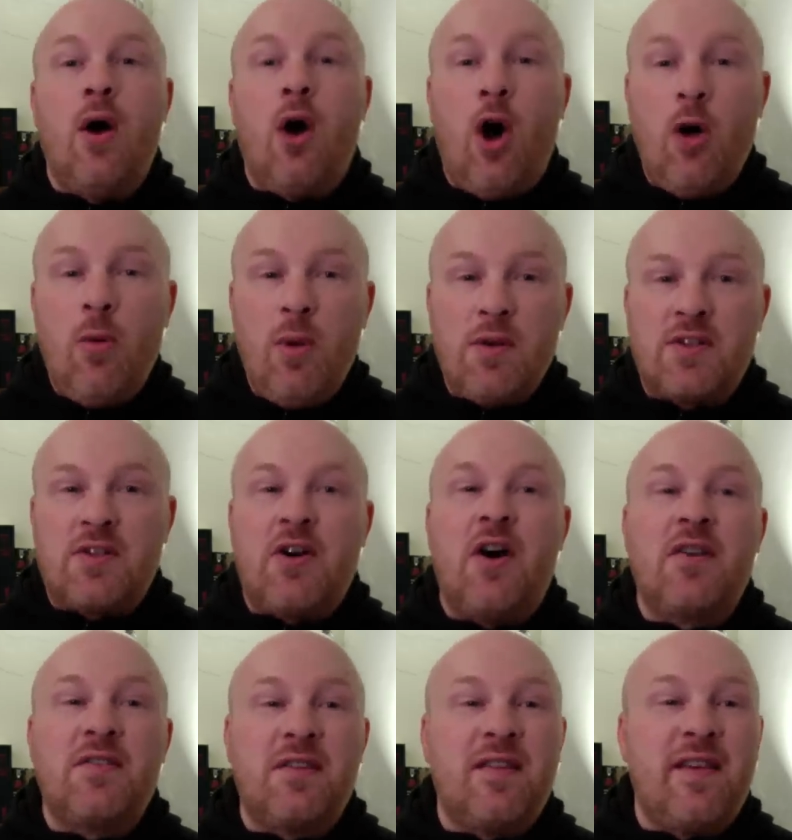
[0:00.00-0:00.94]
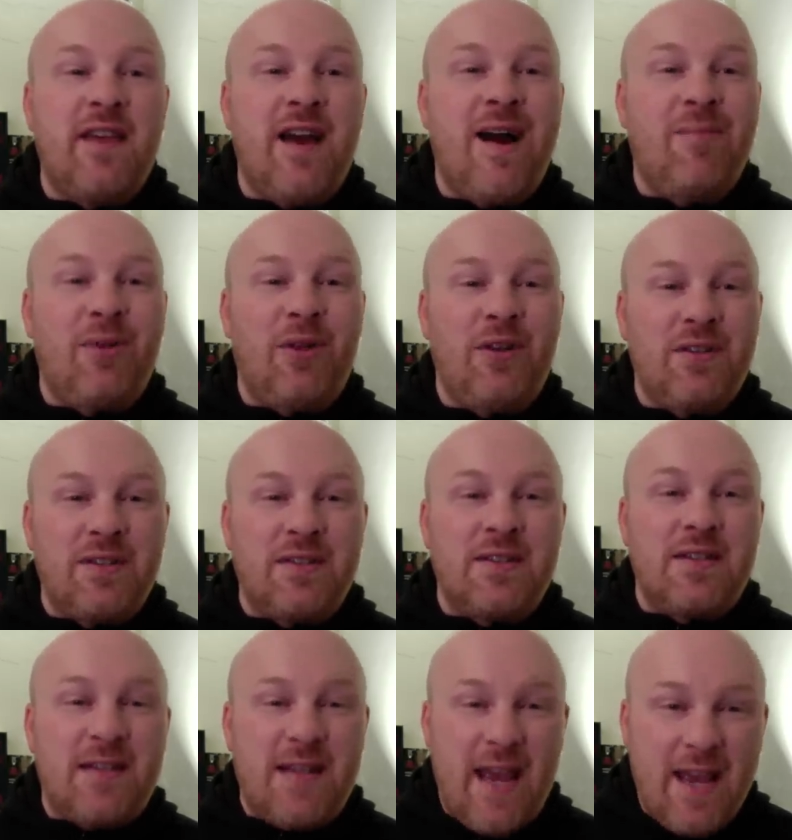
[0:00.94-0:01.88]
almost causing the Amerlin to
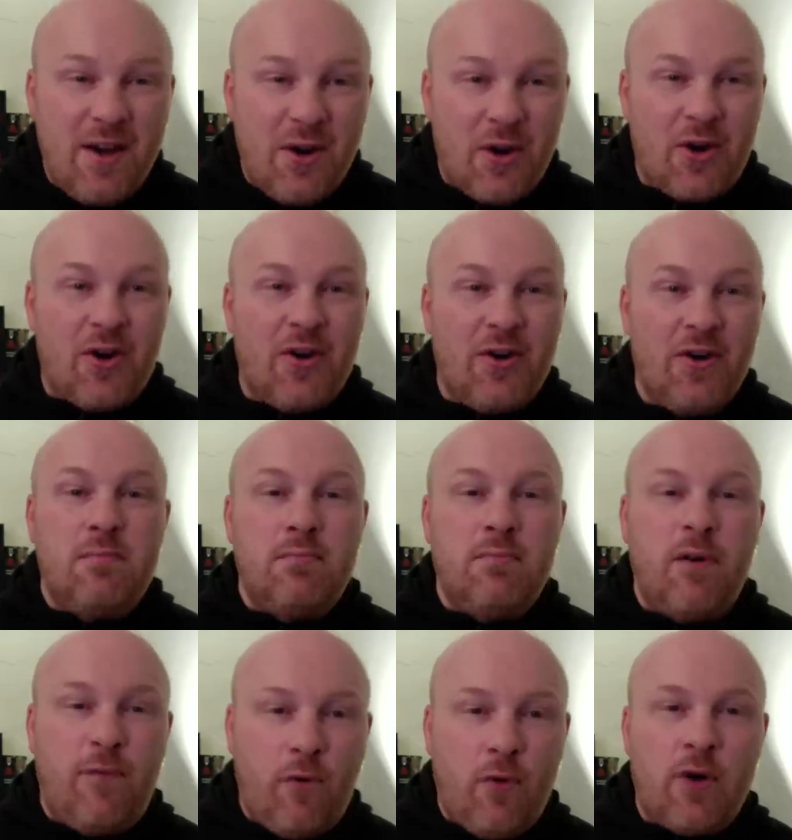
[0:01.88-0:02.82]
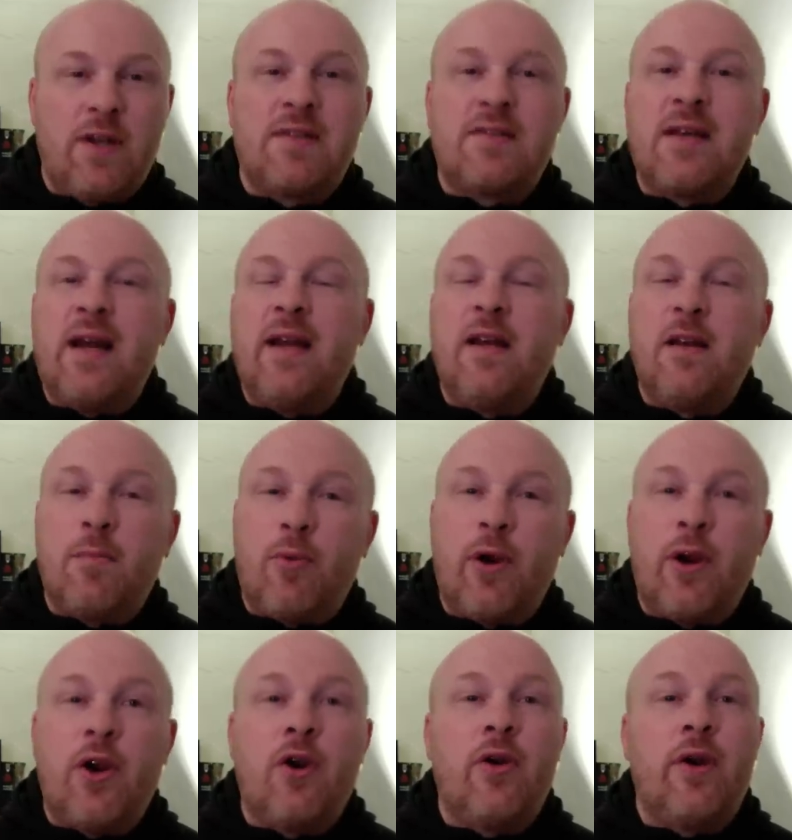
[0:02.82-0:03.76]
detain her before deciding to
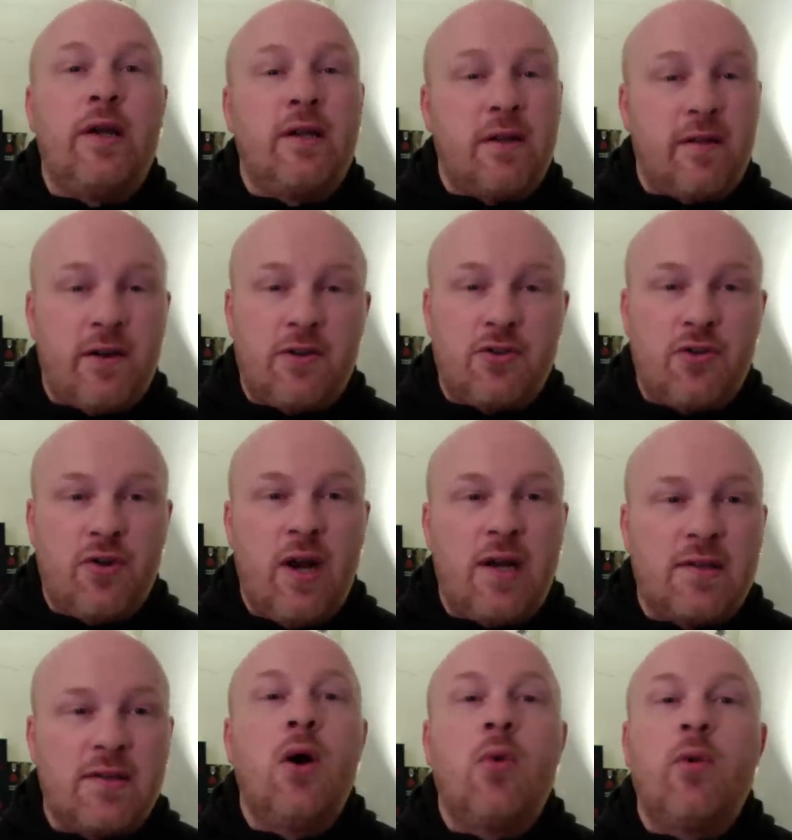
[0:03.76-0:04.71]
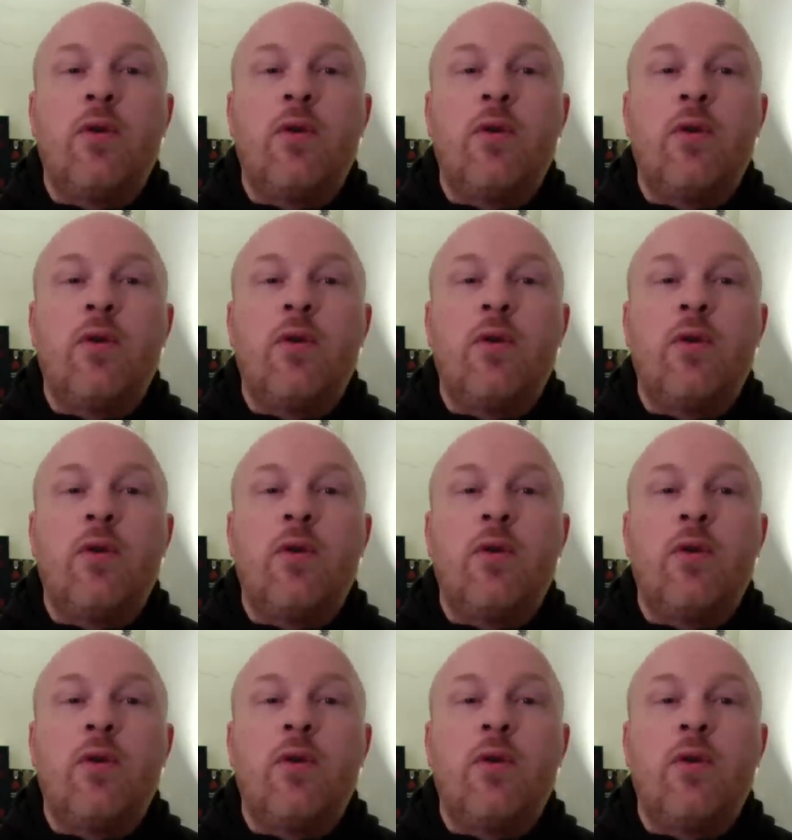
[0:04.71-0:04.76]
bring her into their trust.